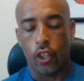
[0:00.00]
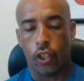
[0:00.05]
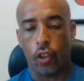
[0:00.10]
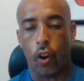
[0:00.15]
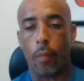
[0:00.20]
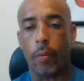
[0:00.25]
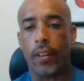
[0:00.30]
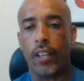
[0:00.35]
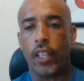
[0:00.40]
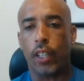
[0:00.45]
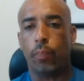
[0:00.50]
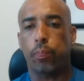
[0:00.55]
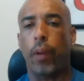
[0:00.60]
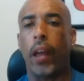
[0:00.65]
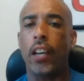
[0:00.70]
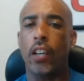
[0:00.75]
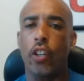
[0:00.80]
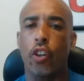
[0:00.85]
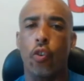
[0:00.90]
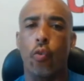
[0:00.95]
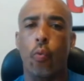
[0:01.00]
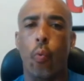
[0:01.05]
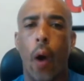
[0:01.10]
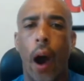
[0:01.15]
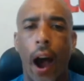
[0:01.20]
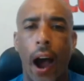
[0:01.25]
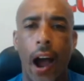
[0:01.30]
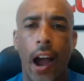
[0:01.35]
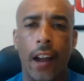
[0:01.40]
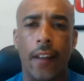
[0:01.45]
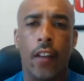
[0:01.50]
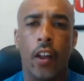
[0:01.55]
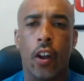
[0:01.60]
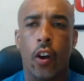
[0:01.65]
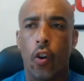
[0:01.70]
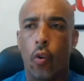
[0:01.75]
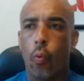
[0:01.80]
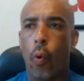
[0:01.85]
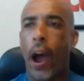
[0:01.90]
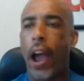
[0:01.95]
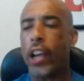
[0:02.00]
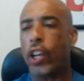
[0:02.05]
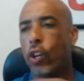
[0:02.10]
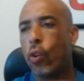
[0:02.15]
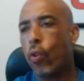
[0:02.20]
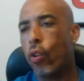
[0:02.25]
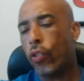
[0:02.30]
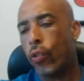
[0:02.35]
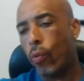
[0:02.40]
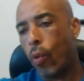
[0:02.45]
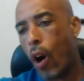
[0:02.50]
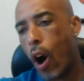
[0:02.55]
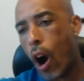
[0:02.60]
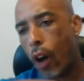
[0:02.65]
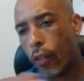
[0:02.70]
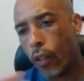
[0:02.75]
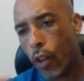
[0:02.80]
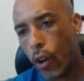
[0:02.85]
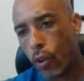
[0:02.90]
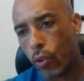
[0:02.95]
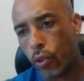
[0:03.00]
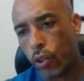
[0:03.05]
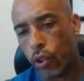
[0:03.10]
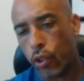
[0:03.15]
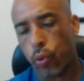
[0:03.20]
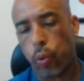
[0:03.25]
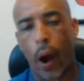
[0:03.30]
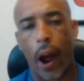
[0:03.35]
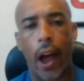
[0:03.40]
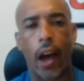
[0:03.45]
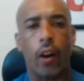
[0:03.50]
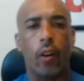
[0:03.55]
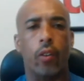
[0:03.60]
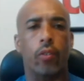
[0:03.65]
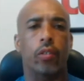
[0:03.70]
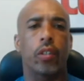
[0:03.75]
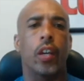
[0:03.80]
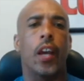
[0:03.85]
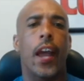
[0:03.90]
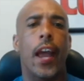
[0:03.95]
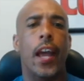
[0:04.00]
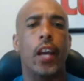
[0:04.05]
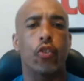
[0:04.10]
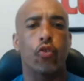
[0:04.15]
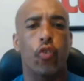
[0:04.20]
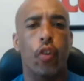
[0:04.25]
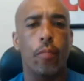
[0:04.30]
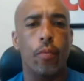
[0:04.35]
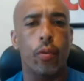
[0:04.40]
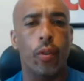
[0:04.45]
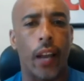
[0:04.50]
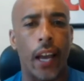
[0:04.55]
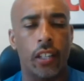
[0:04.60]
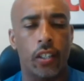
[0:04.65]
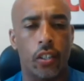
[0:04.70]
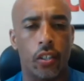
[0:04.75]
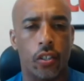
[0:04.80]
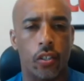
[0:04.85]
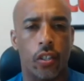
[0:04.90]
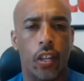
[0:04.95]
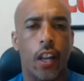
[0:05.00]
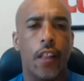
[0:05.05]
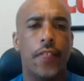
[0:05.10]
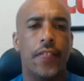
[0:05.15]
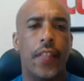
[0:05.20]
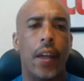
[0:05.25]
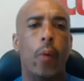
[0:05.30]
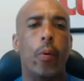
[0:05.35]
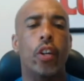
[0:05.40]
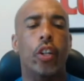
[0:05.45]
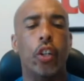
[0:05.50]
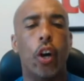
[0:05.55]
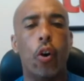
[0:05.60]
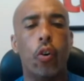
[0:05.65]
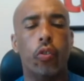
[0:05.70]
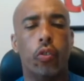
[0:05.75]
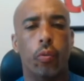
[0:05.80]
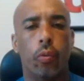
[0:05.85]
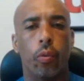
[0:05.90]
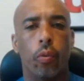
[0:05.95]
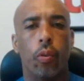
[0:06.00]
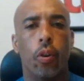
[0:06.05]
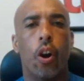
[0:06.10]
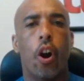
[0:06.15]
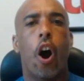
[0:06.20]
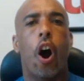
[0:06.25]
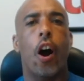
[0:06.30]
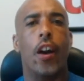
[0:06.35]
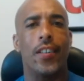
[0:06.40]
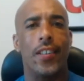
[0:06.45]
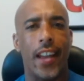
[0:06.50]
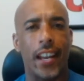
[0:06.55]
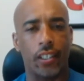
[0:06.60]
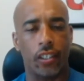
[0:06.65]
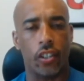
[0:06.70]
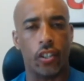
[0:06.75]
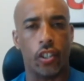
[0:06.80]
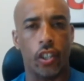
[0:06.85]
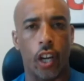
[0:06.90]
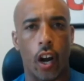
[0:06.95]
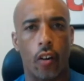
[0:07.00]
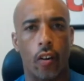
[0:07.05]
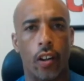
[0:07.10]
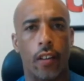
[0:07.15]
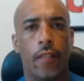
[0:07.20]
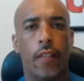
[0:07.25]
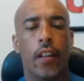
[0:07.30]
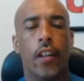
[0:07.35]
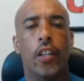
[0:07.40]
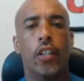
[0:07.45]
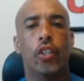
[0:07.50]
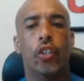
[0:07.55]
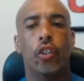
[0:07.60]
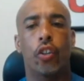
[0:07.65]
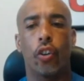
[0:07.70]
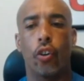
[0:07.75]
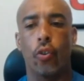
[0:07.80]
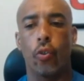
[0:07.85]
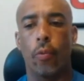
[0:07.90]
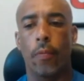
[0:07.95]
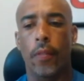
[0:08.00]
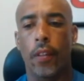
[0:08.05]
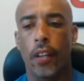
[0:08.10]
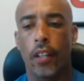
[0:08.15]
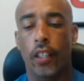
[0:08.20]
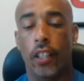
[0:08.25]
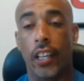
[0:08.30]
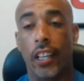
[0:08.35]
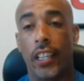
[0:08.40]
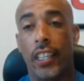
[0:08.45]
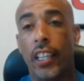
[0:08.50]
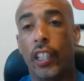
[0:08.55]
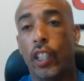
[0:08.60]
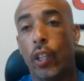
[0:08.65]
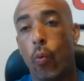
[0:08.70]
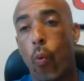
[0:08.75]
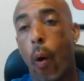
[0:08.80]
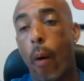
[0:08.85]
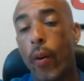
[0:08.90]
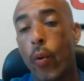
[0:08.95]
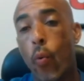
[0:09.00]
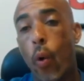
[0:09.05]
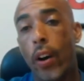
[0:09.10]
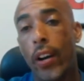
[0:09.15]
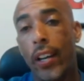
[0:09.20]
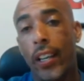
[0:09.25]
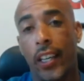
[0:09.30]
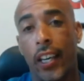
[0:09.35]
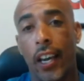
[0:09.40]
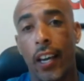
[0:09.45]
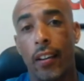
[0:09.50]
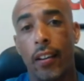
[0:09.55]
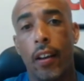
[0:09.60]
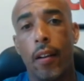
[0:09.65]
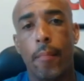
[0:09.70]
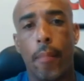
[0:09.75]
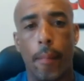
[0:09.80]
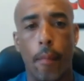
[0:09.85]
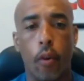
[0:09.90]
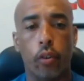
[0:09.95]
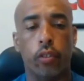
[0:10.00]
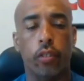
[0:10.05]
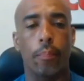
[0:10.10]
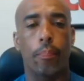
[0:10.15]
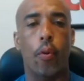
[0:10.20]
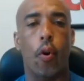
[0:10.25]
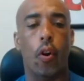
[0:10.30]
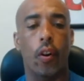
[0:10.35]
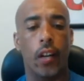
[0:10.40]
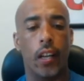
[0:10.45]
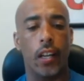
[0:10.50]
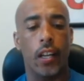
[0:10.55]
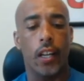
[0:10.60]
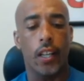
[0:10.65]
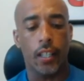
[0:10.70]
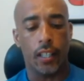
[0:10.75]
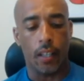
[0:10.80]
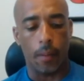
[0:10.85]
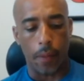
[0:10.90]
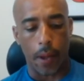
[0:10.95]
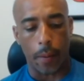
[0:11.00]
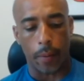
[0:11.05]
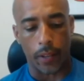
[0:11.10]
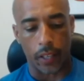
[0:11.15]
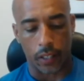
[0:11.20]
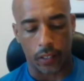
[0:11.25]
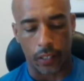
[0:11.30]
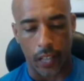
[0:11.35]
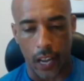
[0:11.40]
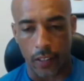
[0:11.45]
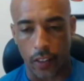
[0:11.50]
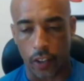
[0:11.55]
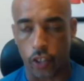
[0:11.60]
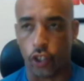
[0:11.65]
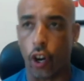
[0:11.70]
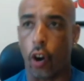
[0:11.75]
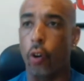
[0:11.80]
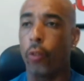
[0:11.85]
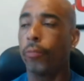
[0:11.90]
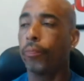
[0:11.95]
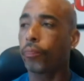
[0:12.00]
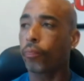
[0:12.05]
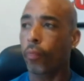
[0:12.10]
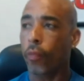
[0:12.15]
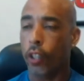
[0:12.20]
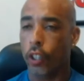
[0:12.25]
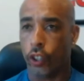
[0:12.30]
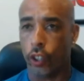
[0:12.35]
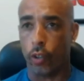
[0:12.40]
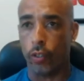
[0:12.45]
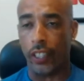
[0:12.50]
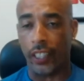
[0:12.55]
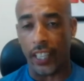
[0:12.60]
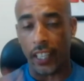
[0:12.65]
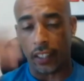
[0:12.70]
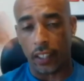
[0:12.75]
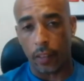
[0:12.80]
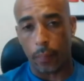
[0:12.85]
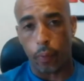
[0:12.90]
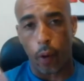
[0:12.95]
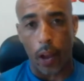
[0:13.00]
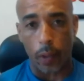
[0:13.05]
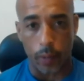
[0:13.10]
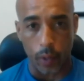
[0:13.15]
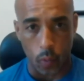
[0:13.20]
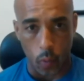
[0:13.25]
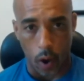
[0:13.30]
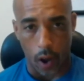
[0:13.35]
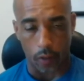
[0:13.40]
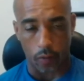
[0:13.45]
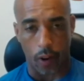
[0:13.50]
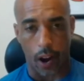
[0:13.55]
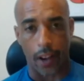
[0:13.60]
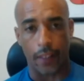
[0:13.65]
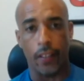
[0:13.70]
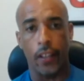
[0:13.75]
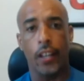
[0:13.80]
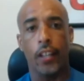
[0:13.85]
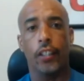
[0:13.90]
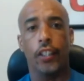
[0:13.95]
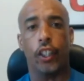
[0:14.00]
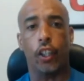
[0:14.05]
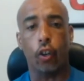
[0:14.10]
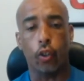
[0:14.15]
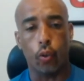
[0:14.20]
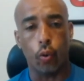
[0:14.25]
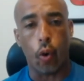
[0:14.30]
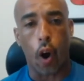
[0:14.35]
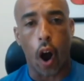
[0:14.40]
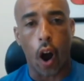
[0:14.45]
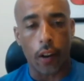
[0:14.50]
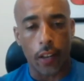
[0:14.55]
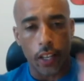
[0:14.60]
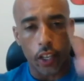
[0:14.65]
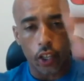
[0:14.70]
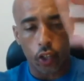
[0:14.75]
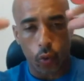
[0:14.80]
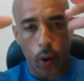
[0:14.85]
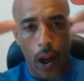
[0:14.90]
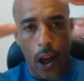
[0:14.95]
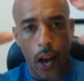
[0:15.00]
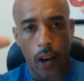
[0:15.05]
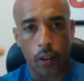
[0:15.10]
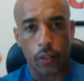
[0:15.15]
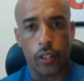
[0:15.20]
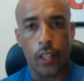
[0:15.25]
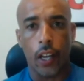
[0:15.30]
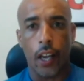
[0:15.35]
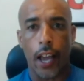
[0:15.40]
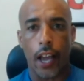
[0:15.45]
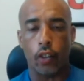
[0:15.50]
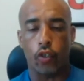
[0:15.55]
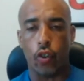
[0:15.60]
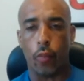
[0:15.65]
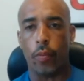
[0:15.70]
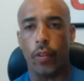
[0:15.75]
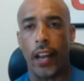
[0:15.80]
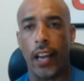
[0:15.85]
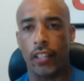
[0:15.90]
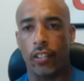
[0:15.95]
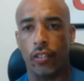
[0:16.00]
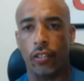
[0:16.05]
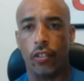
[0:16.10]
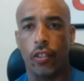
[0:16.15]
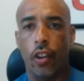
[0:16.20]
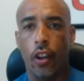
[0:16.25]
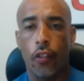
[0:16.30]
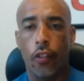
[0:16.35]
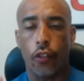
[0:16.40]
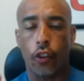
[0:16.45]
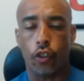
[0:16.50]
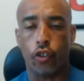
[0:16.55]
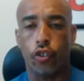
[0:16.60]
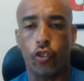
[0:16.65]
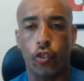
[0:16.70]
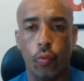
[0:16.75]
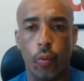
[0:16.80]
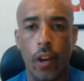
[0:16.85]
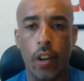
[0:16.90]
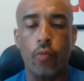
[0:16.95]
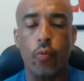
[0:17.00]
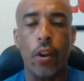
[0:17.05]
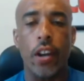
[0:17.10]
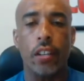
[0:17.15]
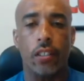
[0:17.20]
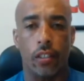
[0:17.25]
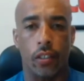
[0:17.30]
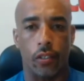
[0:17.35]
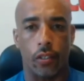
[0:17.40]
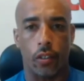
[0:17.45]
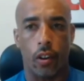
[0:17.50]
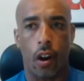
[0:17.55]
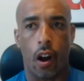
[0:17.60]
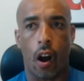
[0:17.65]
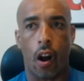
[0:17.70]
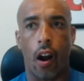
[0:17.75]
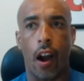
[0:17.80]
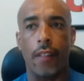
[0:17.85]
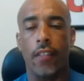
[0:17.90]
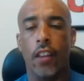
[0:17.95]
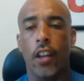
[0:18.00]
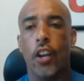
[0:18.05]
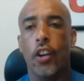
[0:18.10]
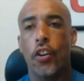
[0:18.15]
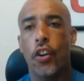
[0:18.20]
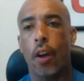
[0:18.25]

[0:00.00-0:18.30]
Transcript: So I'm going to explain to you why going through all those trials and tribulations that we go through are necessary to get to where we want to get, but most importantly, to be able to stay there. So to get to the prize we want, right, to go through all these trials and tribulations, there's three reasons, all right?